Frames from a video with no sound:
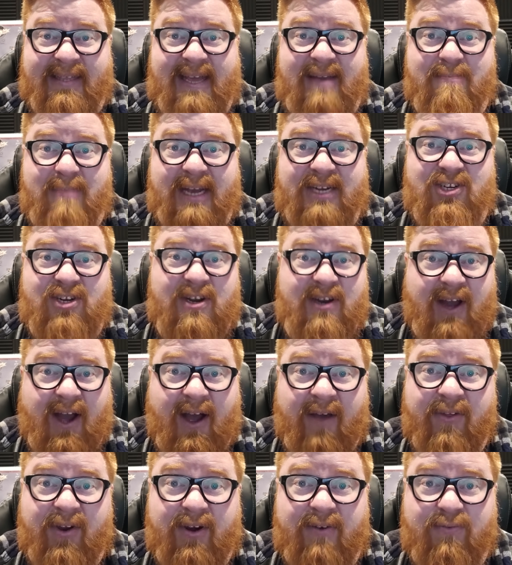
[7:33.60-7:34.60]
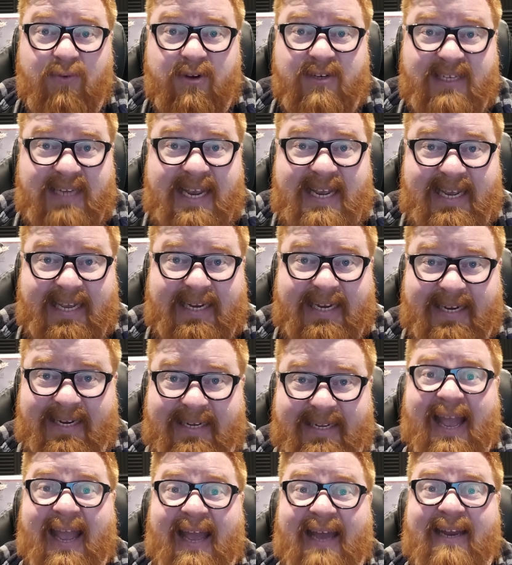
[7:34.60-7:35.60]
they mention other Forsaken,
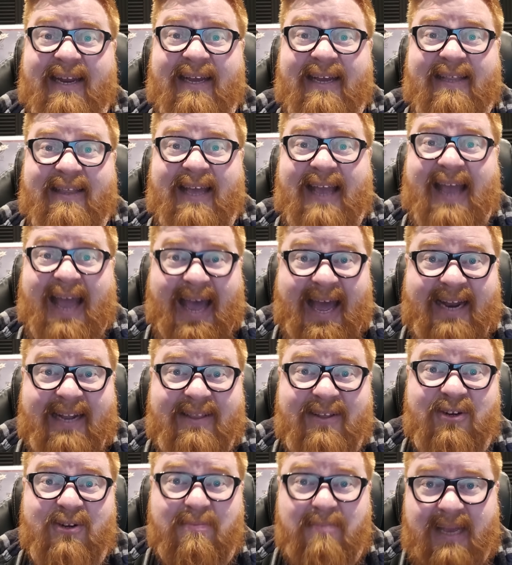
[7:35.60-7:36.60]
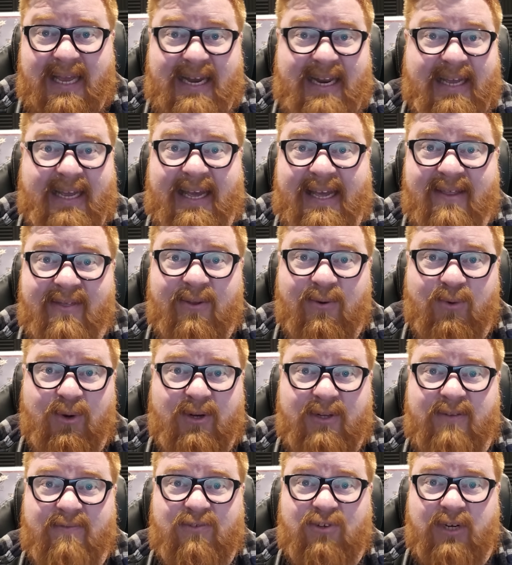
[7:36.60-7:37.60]
and they had a little meeting in the
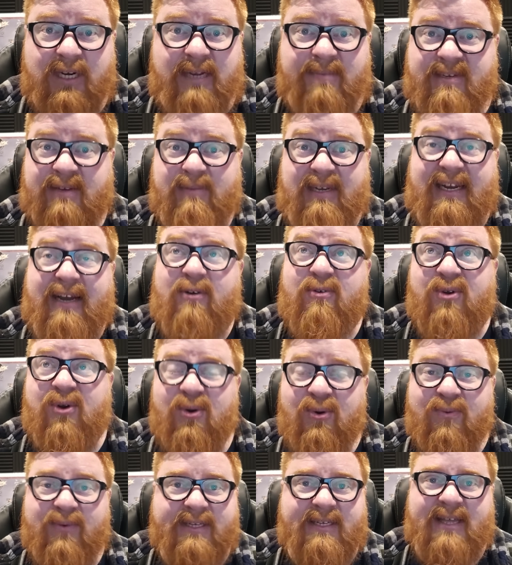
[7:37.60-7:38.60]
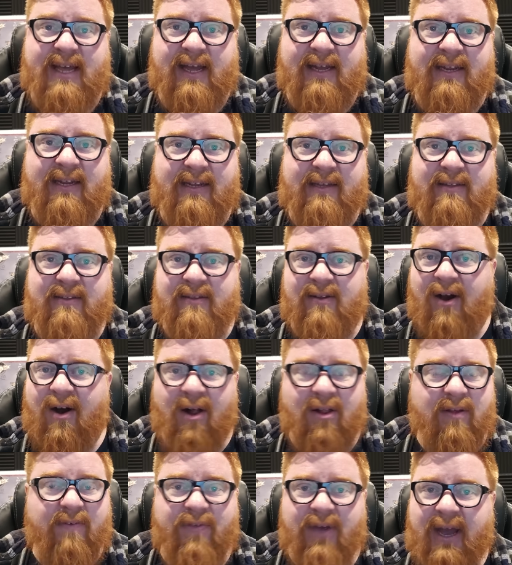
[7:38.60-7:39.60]
World of Dreams. I mean, how cool was that? Like,
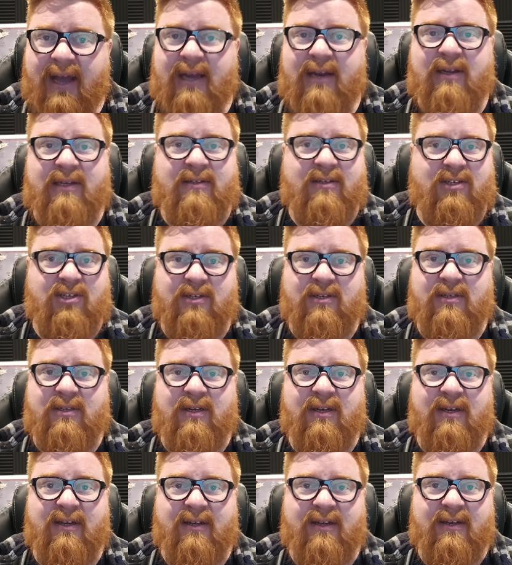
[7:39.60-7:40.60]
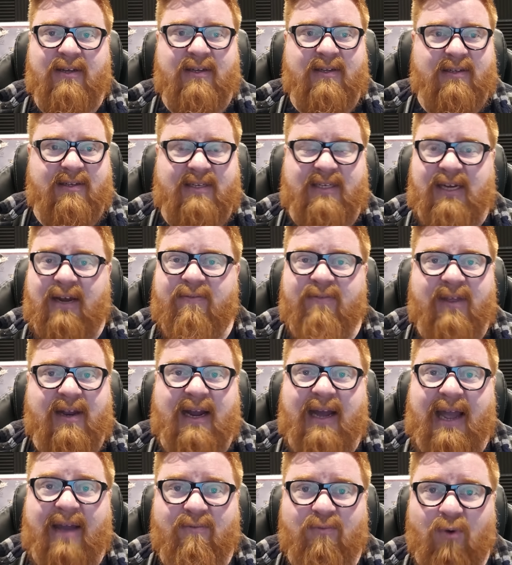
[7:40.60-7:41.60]
all of that is just stuff that
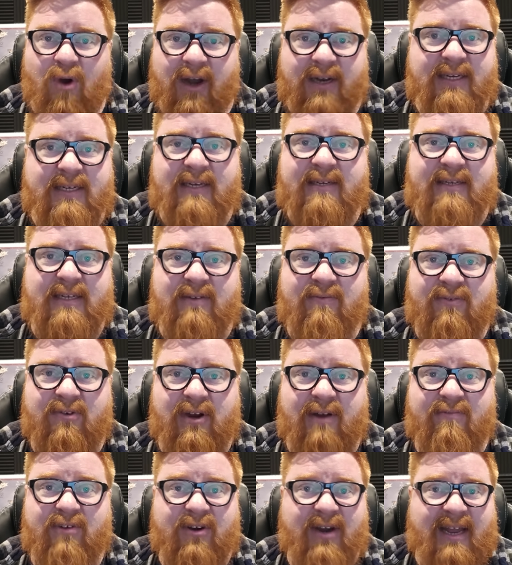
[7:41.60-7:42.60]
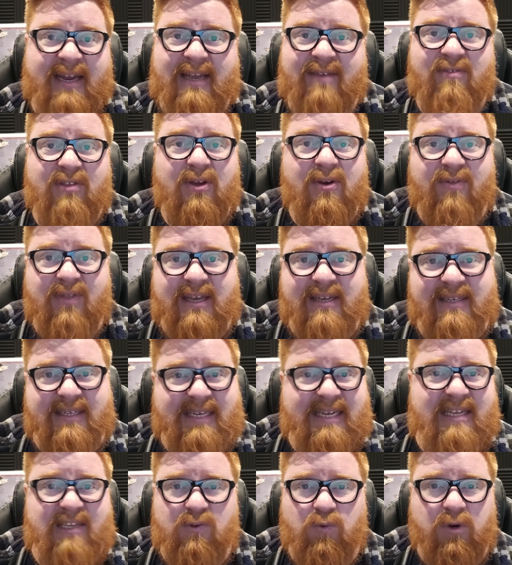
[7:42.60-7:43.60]
I have wanted to see forever. And even though these
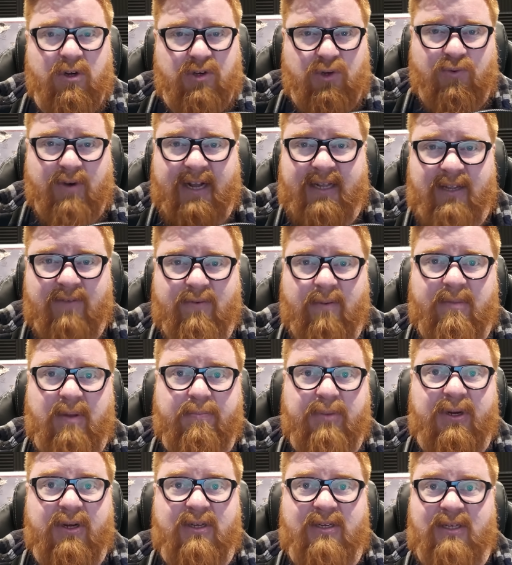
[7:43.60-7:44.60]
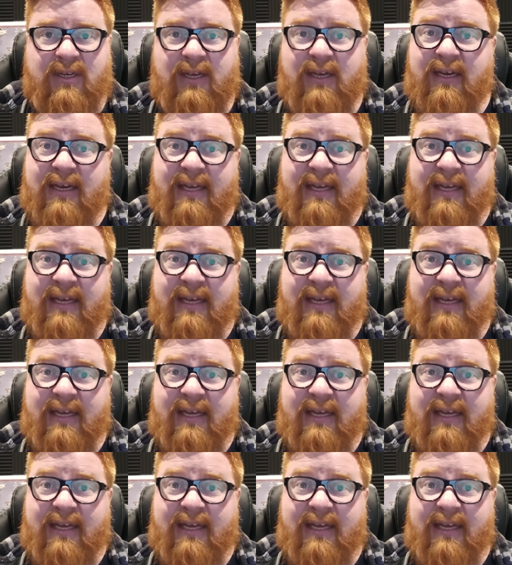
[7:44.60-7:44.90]
scenes weren't directly from the books,